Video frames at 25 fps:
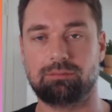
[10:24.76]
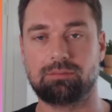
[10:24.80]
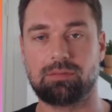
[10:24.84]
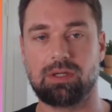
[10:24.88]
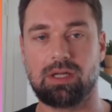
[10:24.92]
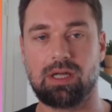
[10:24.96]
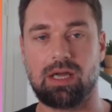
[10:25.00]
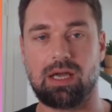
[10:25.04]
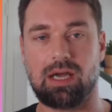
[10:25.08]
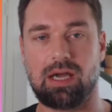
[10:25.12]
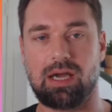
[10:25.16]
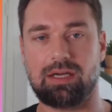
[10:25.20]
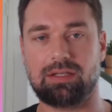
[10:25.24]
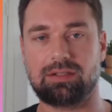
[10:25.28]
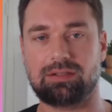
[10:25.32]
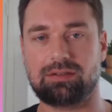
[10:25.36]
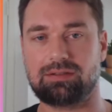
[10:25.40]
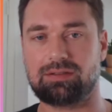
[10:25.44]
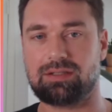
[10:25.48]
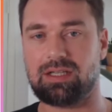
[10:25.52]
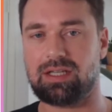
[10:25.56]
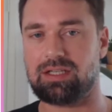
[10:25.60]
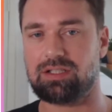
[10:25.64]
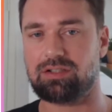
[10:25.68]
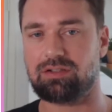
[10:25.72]
And
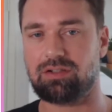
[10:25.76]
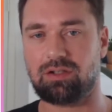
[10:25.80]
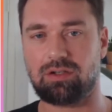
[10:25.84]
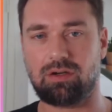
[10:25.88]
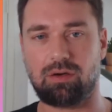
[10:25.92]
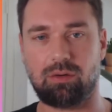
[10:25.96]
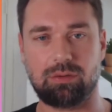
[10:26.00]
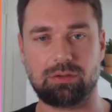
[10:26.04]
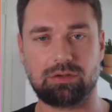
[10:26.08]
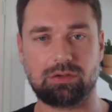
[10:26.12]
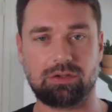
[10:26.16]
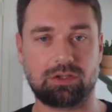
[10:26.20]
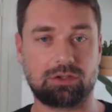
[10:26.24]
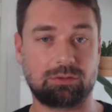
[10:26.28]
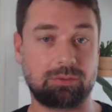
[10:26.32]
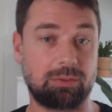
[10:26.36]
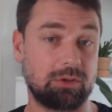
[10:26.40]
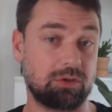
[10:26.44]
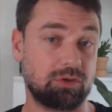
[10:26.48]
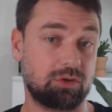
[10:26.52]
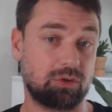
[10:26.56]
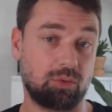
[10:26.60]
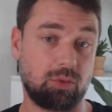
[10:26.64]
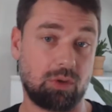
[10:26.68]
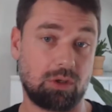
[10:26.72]
that is not always the experience
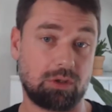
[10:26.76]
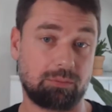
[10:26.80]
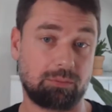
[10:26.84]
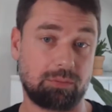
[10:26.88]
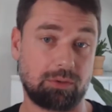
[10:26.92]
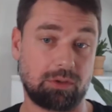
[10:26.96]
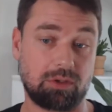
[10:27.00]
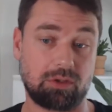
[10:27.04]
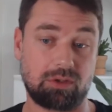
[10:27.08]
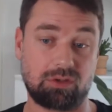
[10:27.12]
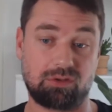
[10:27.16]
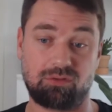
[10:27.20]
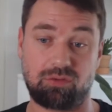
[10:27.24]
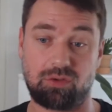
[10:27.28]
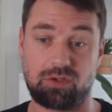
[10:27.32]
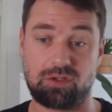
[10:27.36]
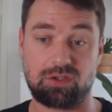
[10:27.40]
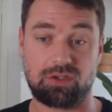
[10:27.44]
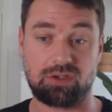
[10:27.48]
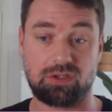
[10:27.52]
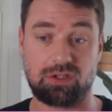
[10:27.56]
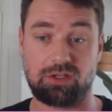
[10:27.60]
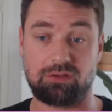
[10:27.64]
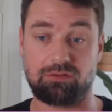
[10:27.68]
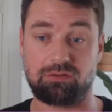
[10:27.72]
you want, because, for
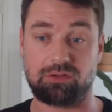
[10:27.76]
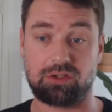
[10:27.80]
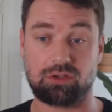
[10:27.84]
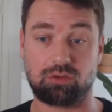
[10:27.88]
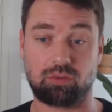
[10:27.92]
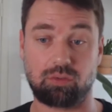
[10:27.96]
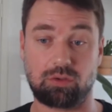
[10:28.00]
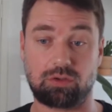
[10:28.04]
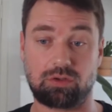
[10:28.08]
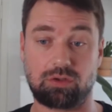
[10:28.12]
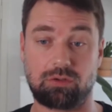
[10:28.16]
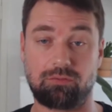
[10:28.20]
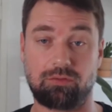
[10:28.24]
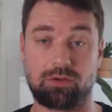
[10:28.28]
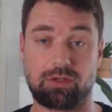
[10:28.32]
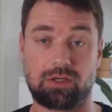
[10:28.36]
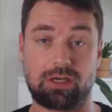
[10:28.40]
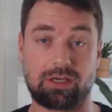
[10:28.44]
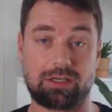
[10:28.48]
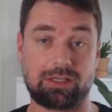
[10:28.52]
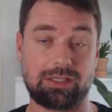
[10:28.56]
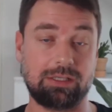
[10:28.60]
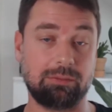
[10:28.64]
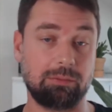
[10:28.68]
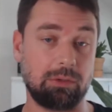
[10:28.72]
instance, if this was something like
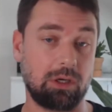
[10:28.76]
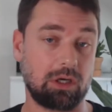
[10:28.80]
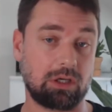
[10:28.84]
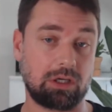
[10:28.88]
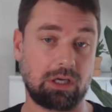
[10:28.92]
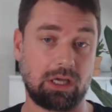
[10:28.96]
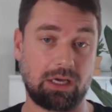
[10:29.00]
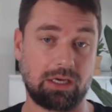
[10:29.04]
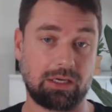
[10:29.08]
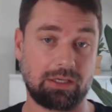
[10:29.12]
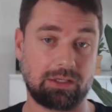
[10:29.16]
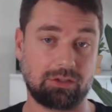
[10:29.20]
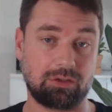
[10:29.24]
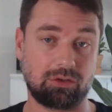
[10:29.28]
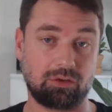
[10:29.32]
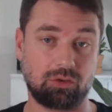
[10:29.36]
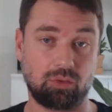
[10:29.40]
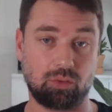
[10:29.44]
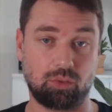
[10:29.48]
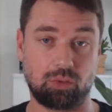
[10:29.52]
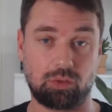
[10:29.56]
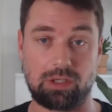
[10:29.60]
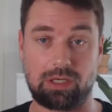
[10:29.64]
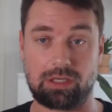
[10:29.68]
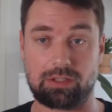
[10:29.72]
an email client, you
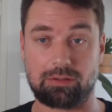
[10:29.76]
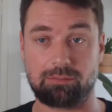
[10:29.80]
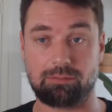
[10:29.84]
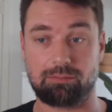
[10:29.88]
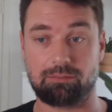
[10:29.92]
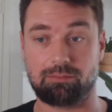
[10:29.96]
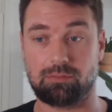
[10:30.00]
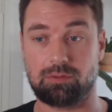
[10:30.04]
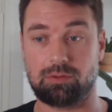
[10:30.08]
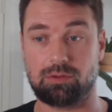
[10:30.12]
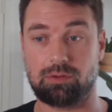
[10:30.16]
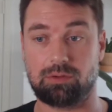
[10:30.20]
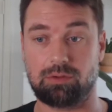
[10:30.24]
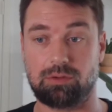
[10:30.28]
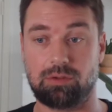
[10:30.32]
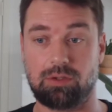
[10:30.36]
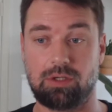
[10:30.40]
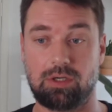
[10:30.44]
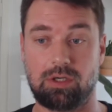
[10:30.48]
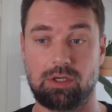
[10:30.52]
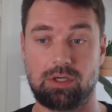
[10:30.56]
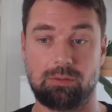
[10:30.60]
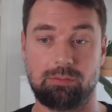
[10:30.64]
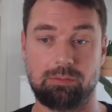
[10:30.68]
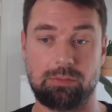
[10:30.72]
would like,
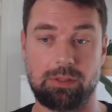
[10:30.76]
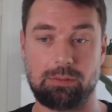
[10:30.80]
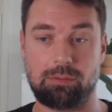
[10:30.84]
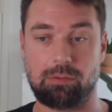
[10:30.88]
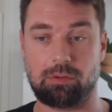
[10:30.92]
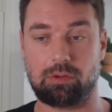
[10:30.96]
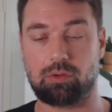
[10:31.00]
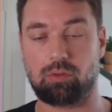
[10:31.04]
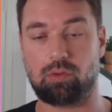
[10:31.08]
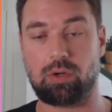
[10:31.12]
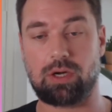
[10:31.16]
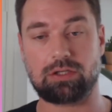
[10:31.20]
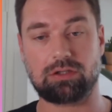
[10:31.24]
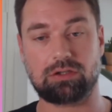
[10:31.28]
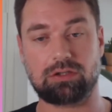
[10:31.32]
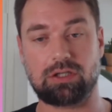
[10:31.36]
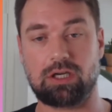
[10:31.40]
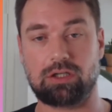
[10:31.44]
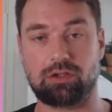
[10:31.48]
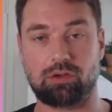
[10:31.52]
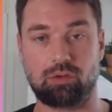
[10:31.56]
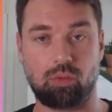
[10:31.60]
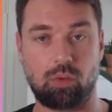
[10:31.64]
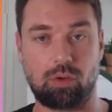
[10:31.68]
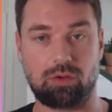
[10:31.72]
maybe on the right side,
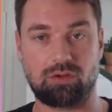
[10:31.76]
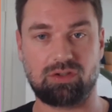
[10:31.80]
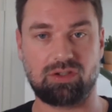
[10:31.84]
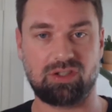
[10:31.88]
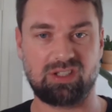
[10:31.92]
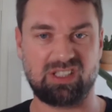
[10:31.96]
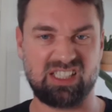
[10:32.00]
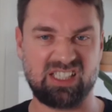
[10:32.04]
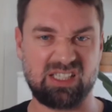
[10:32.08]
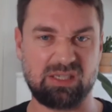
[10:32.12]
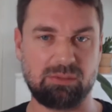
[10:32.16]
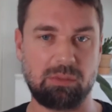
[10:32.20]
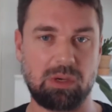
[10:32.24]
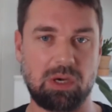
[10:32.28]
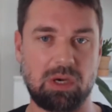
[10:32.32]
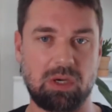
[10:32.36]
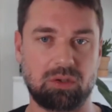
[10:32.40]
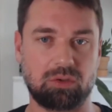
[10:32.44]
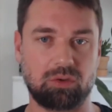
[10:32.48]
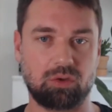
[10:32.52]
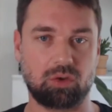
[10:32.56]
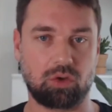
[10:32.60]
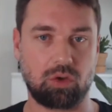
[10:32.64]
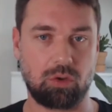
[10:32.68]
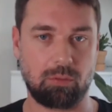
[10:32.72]
you want the email
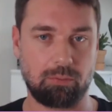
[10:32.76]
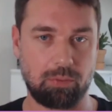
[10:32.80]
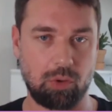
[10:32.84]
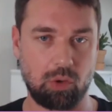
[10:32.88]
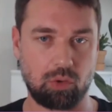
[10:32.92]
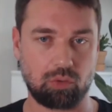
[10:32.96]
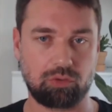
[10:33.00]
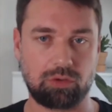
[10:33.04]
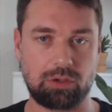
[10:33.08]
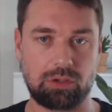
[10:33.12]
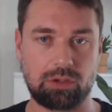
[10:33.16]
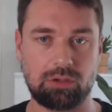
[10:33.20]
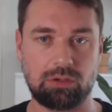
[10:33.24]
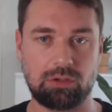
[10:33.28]
you're composing,